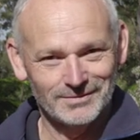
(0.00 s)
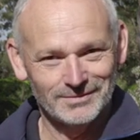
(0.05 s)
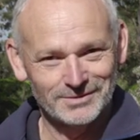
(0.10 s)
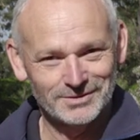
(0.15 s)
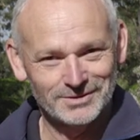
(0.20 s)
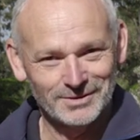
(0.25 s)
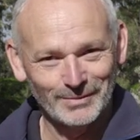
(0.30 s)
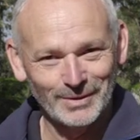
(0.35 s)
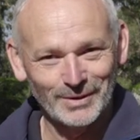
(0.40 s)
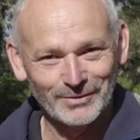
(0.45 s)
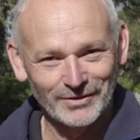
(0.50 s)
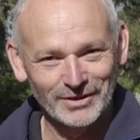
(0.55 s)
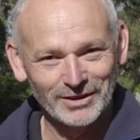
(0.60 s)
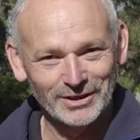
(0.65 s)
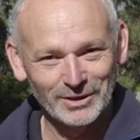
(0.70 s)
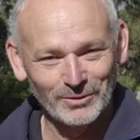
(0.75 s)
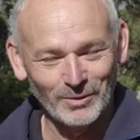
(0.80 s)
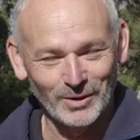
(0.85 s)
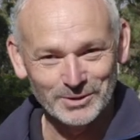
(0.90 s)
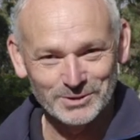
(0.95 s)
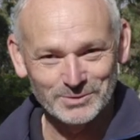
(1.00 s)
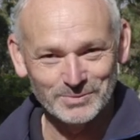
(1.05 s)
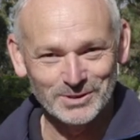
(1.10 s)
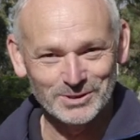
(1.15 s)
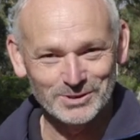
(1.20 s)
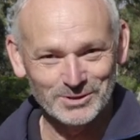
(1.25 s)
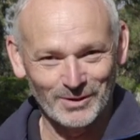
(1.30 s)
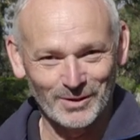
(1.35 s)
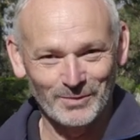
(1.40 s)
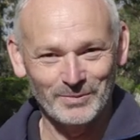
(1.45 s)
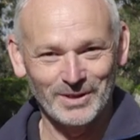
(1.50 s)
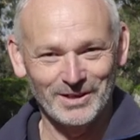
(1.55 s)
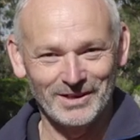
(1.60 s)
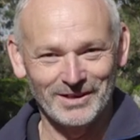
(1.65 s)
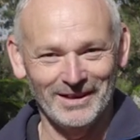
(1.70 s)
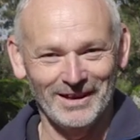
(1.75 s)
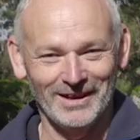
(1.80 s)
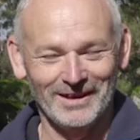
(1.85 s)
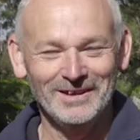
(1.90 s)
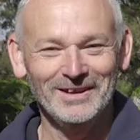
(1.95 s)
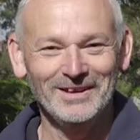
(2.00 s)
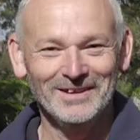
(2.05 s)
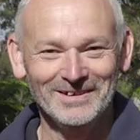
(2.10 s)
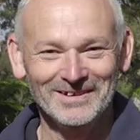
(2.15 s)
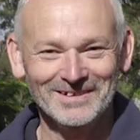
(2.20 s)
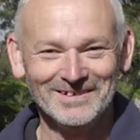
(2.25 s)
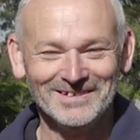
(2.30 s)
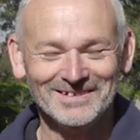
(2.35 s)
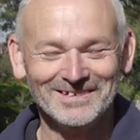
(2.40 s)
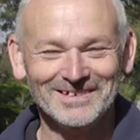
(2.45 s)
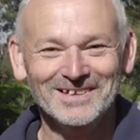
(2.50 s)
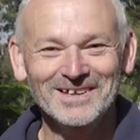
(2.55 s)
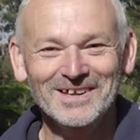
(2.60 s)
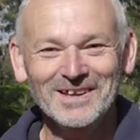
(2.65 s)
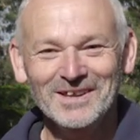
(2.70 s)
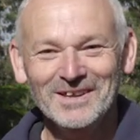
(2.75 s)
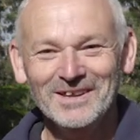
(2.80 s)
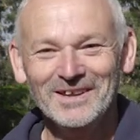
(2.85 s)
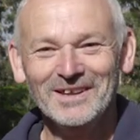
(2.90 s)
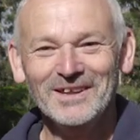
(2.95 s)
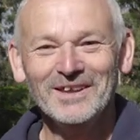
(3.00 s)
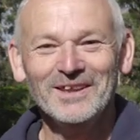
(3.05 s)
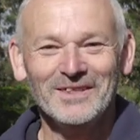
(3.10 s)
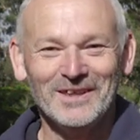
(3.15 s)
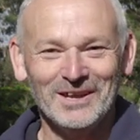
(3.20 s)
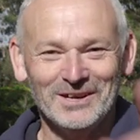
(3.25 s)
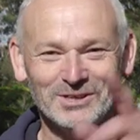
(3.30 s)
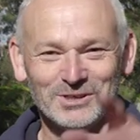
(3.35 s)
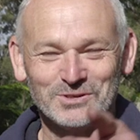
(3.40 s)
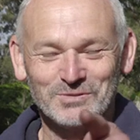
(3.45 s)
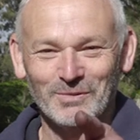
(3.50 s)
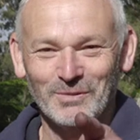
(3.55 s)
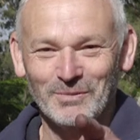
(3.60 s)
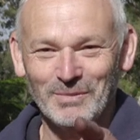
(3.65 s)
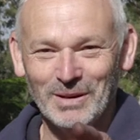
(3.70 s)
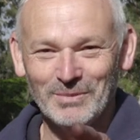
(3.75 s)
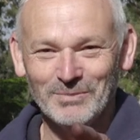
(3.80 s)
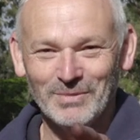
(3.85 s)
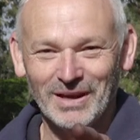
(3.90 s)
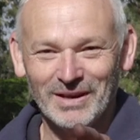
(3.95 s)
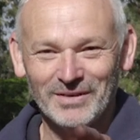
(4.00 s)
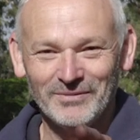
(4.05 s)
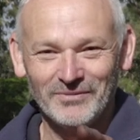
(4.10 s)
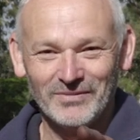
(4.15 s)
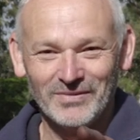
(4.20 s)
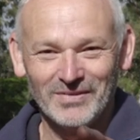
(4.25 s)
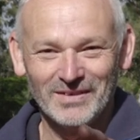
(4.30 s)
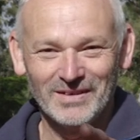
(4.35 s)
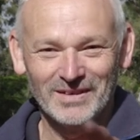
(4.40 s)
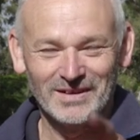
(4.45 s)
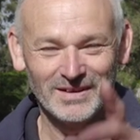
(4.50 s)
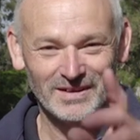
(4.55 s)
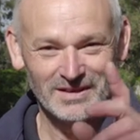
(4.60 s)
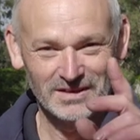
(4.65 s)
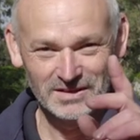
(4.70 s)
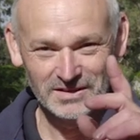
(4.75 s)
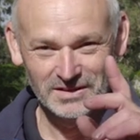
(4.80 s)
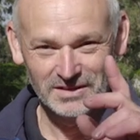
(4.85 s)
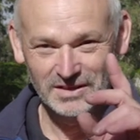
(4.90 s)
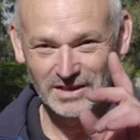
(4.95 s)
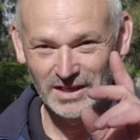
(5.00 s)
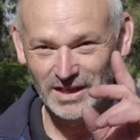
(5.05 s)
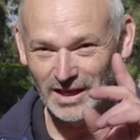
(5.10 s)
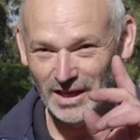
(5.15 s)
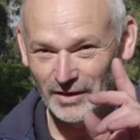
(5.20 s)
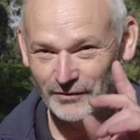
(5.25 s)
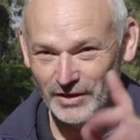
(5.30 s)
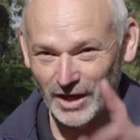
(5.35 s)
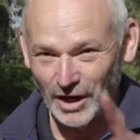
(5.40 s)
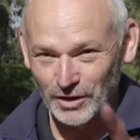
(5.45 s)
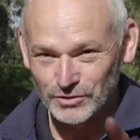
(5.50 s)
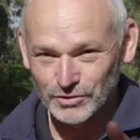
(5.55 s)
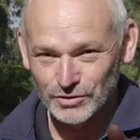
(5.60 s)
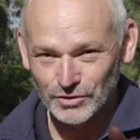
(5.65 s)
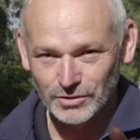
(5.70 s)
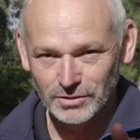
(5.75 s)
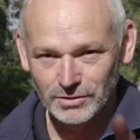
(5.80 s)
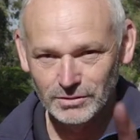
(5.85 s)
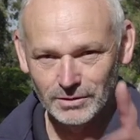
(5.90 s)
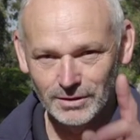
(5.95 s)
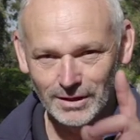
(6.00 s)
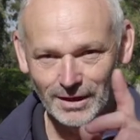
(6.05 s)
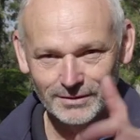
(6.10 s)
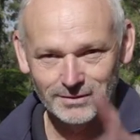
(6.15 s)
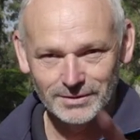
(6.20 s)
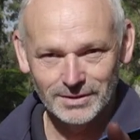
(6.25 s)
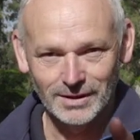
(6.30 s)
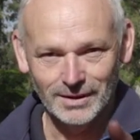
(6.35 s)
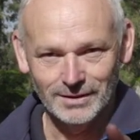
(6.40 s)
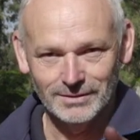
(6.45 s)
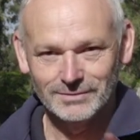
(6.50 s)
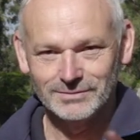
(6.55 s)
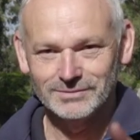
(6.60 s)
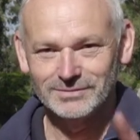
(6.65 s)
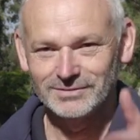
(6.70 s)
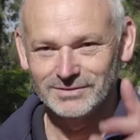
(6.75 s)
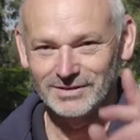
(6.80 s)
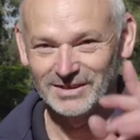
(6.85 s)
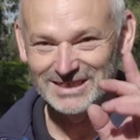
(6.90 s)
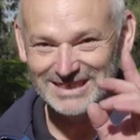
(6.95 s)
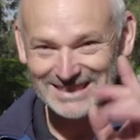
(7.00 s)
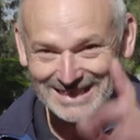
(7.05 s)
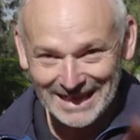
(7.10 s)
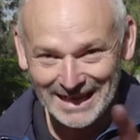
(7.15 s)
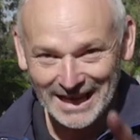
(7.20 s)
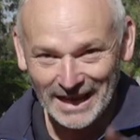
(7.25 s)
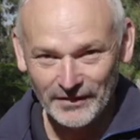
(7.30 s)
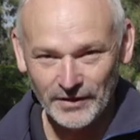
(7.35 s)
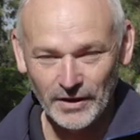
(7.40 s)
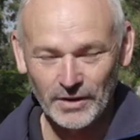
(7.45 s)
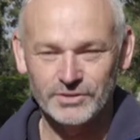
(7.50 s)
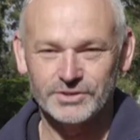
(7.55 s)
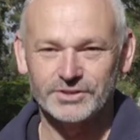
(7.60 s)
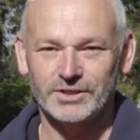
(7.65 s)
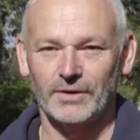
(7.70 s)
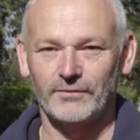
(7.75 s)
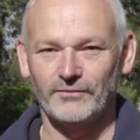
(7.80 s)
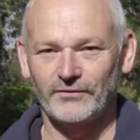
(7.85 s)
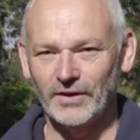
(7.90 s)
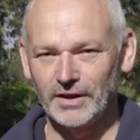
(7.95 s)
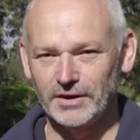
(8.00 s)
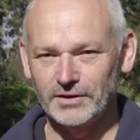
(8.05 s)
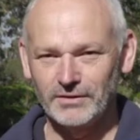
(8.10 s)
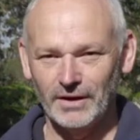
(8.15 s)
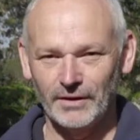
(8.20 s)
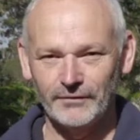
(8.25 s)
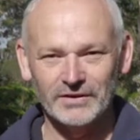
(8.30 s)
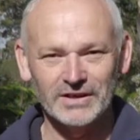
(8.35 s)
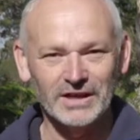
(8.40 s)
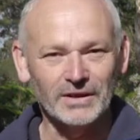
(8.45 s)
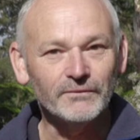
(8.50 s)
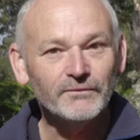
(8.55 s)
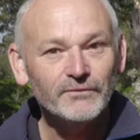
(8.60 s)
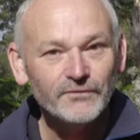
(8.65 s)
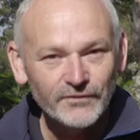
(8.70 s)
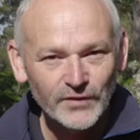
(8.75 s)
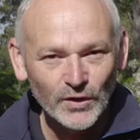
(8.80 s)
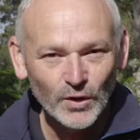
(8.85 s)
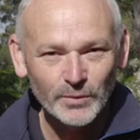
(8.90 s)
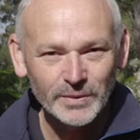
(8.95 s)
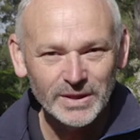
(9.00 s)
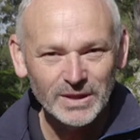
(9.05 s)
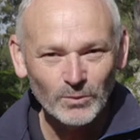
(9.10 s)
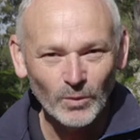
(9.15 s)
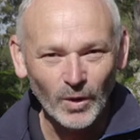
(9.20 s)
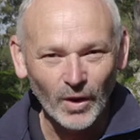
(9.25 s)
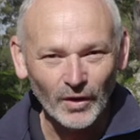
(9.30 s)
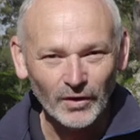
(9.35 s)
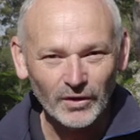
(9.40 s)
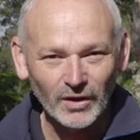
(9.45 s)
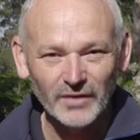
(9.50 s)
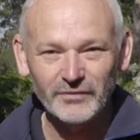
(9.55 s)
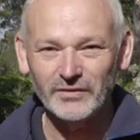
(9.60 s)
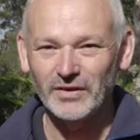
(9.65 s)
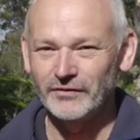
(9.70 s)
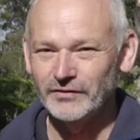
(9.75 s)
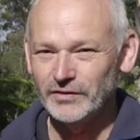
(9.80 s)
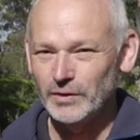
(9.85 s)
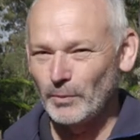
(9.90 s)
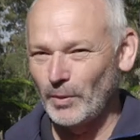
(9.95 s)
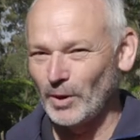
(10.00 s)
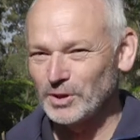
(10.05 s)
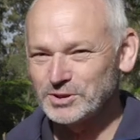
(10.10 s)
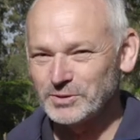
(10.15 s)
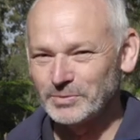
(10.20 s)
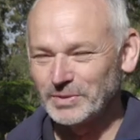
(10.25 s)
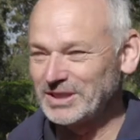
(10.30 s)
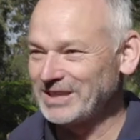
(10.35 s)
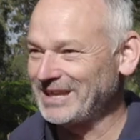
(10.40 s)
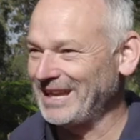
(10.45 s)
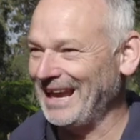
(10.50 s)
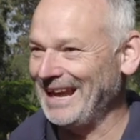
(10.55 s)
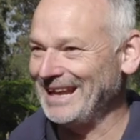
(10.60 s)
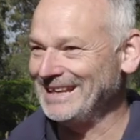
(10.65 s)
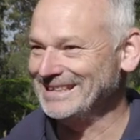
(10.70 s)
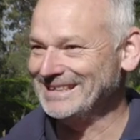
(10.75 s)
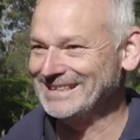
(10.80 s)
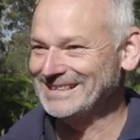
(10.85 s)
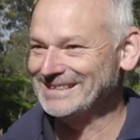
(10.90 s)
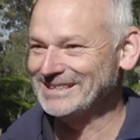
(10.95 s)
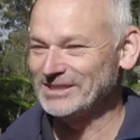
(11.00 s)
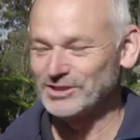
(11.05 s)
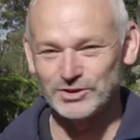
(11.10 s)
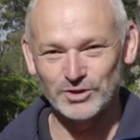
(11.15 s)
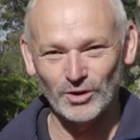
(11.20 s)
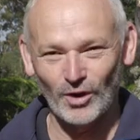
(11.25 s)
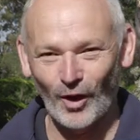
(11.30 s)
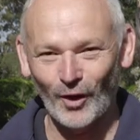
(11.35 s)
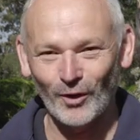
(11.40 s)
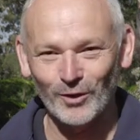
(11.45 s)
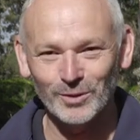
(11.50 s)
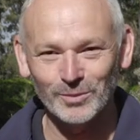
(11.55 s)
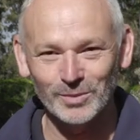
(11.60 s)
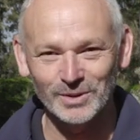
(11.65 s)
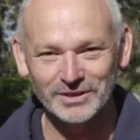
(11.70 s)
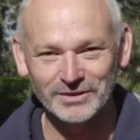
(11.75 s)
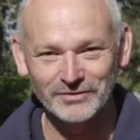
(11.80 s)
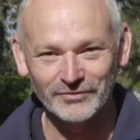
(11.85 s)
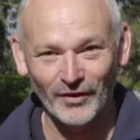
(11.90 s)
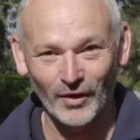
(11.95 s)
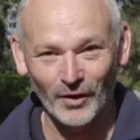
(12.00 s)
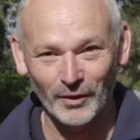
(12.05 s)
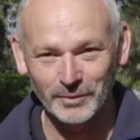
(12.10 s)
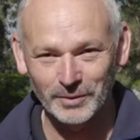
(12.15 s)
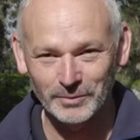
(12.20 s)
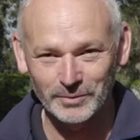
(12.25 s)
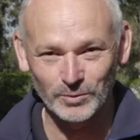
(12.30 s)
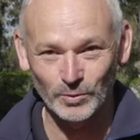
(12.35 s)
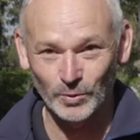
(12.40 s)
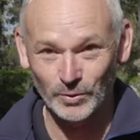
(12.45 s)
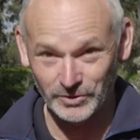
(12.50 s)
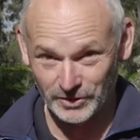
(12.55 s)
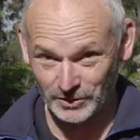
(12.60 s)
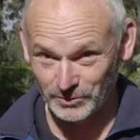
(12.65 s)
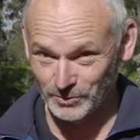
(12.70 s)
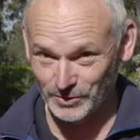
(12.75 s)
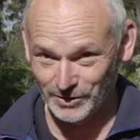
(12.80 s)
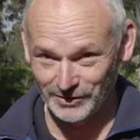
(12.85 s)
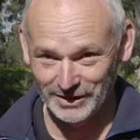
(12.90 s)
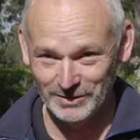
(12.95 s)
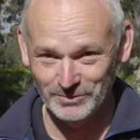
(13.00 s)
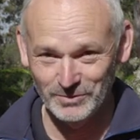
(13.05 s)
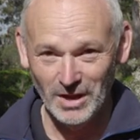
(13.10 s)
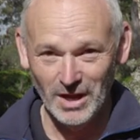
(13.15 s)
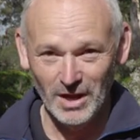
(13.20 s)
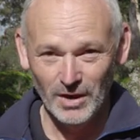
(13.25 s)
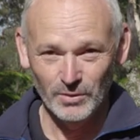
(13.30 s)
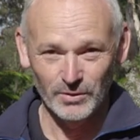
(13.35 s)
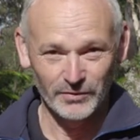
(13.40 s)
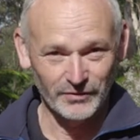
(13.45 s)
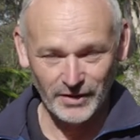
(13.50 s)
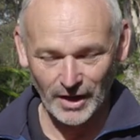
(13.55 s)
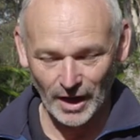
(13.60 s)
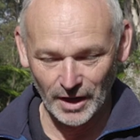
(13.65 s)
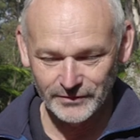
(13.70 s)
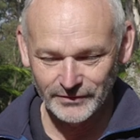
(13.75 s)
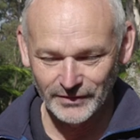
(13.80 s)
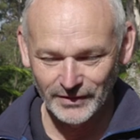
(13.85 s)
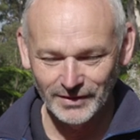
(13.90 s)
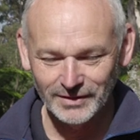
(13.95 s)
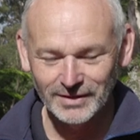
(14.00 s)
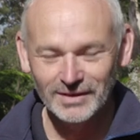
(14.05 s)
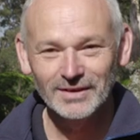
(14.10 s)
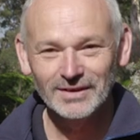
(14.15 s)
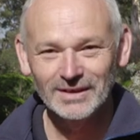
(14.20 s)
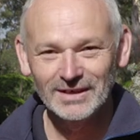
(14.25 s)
Someone really wants me, so I better go. Now just remember, if you don't do, you don't get. So get out there and start photographing and filming wildlife if you possibly can in this horrible environment that we're in with covert.